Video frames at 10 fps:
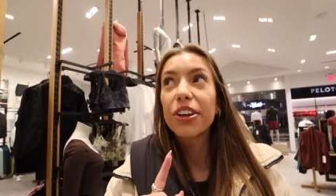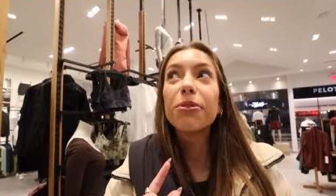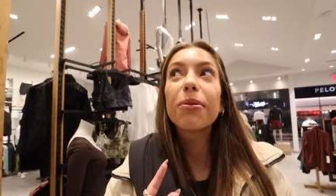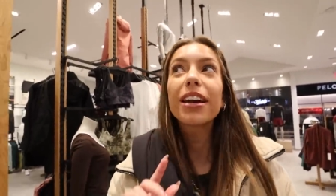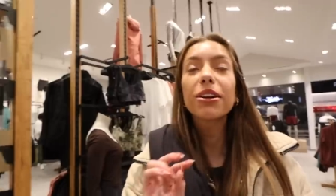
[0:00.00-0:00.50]

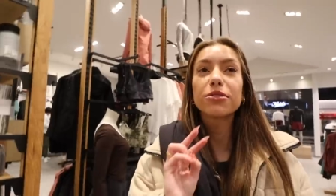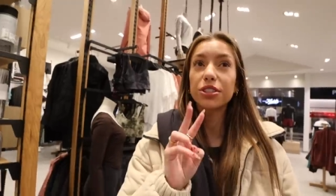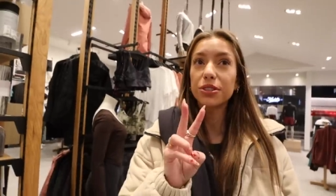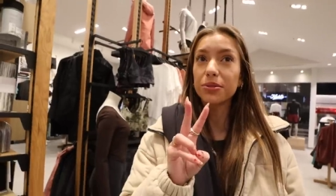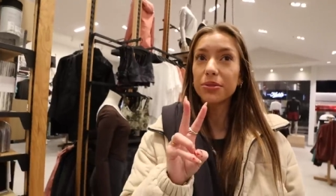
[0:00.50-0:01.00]
you probably know
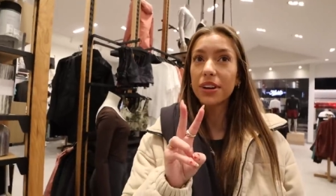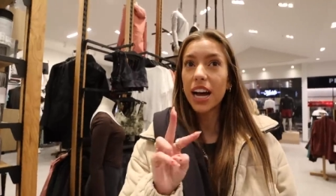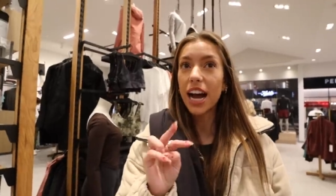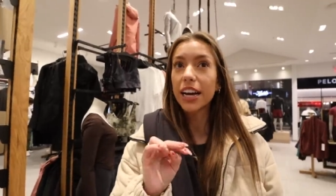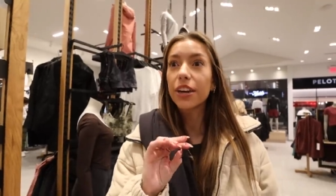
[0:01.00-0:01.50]
2.
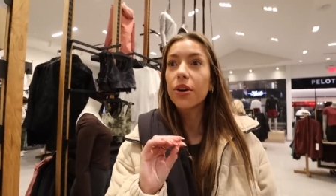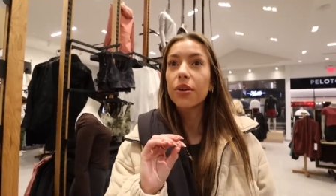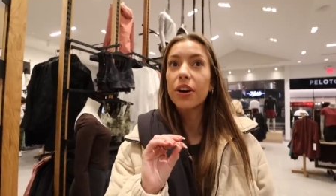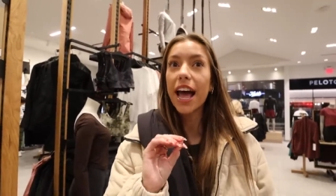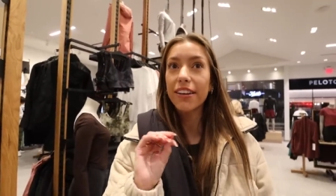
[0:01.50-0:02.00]
I
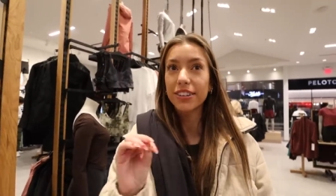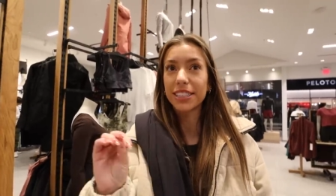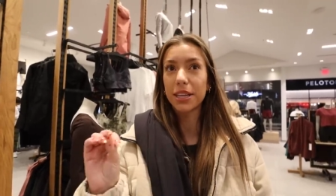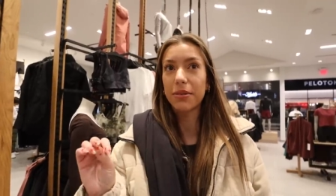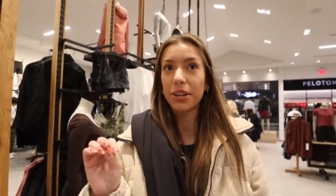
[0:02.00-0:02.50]
know every
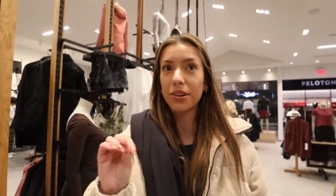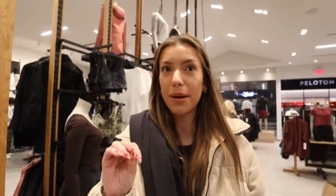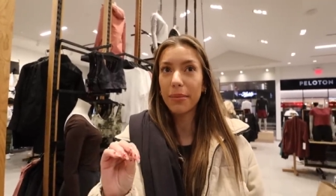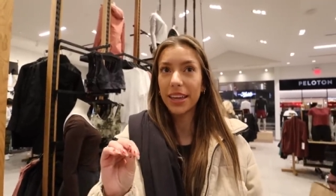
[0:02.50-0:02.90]
single one you got me.